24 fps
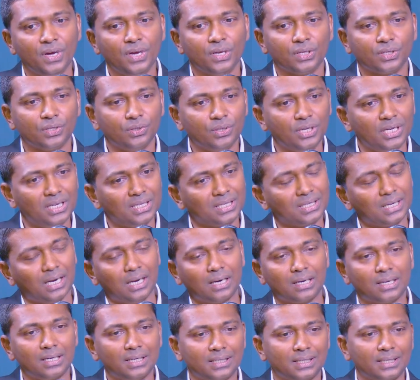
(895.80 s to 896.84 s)
So these
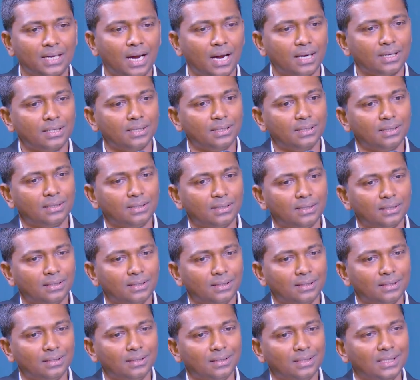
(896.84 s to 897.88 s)
countries started
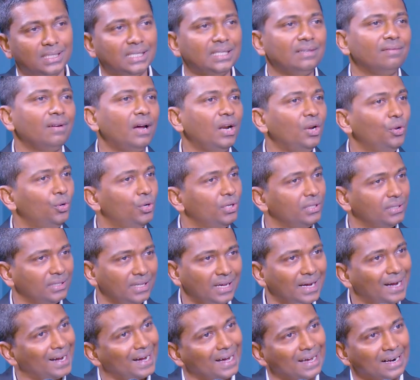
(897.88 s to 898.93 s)
devaluing
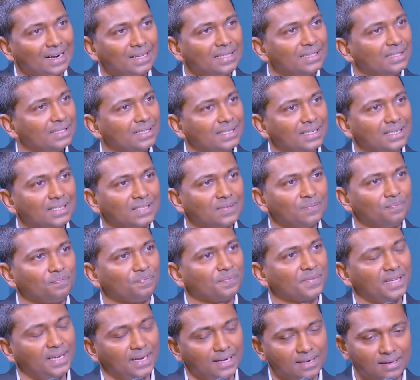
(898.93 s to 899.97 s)
their currencies
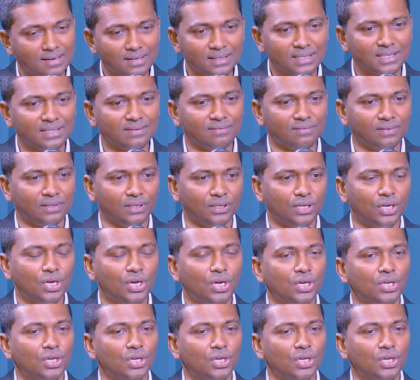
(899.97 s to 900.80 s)
aggressively.